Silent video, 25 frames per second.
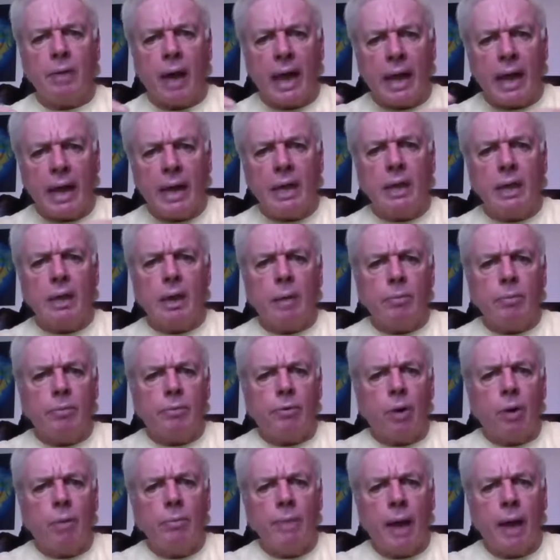income
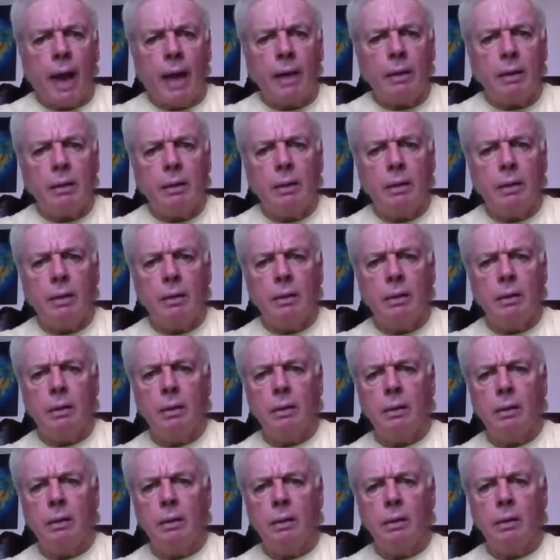from that
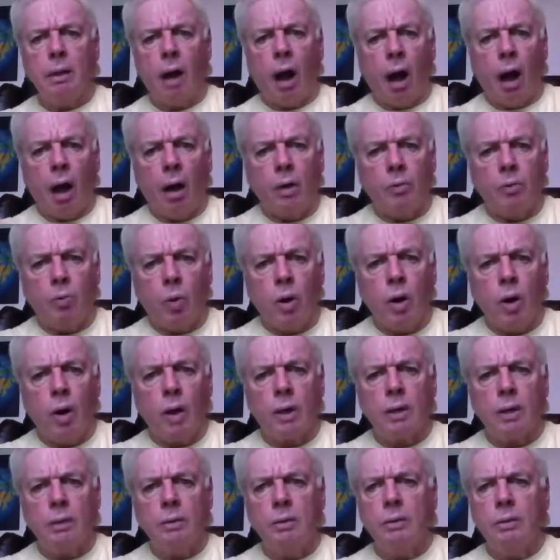hard
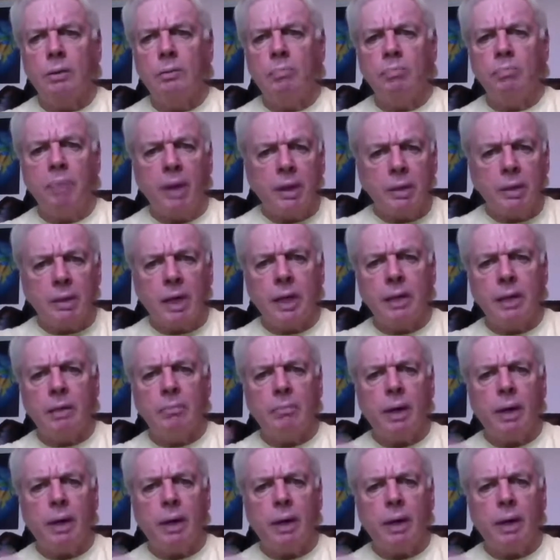work being taken